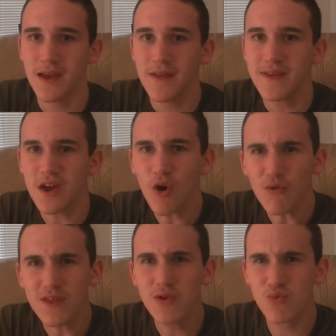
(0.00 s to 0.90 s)
The
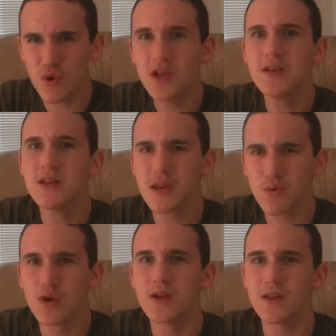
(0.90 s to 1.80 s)
only really,
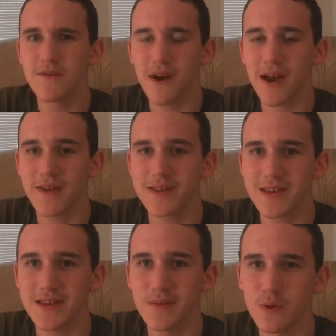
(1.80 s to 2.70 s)
really violent scene in the